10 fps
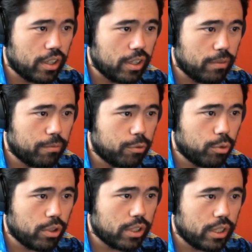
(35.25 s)
Um,
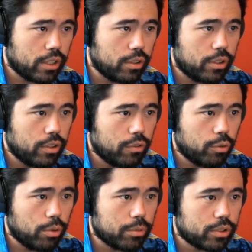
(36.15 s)
four can't go here,
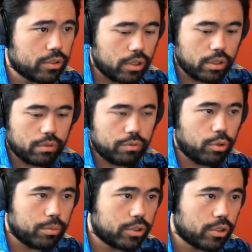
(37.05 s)
four must, uh,
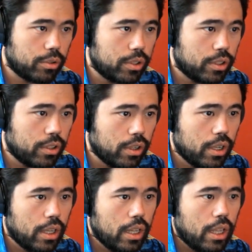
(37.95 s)
four must go
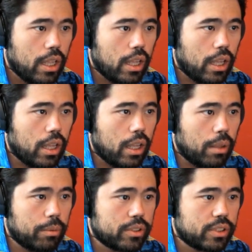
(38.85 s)
here.
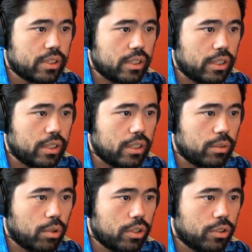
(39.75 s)
Um, let's see,
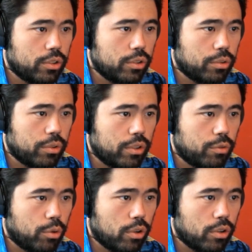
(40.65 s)
one, two, three,
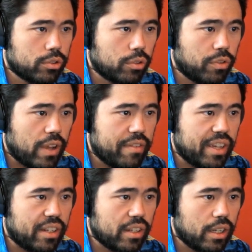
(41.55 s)
four, so five,
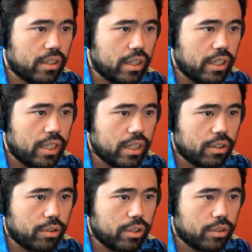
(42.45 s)
eight, nine, nine can't
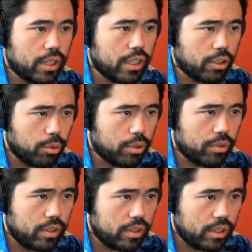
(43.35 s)
go here, nine can go into
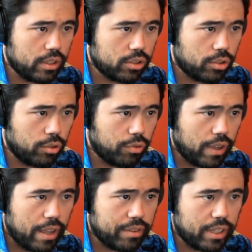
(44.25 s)
the, these two,
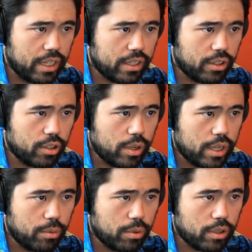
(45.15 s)
five and eight can go
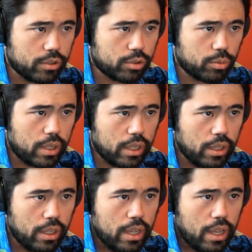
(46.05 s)
anywhere as
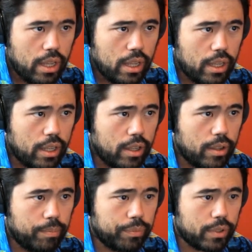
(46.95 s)
well.
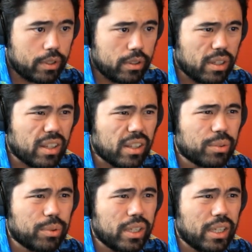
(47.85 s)
Um, uh,
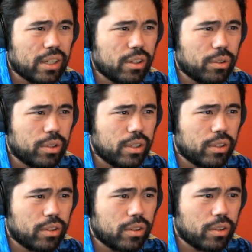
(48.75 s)
three can't go
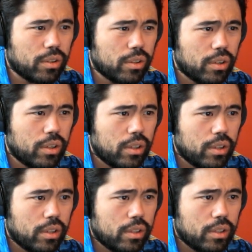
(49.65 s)
here.
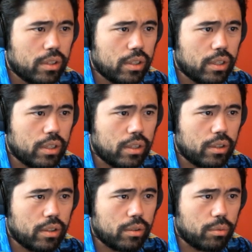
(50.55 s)

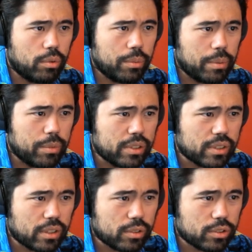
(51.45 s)
Uh, what am I
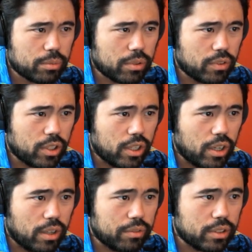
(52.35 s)
missing? There's something very
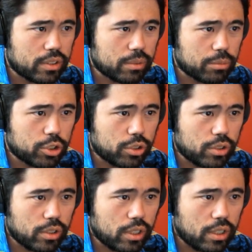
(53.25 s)
obvious, I'm
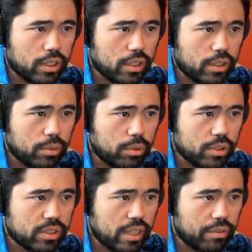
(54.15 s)
sure. Uh,
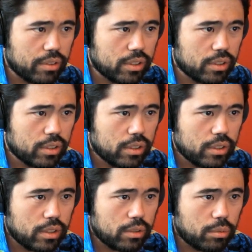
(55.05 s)
one, seven,
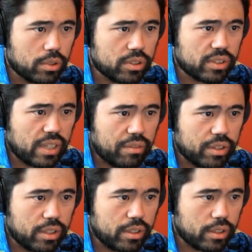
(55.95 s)
one,
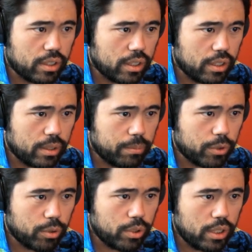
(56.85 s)
seven, um,
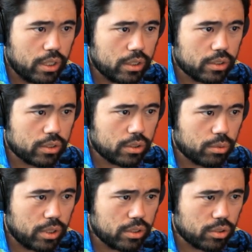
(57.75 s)
threes,
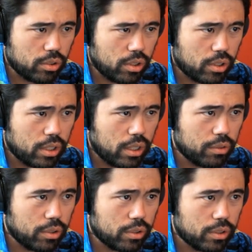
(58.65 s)
threes are all
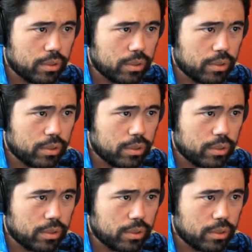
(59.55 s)
covered.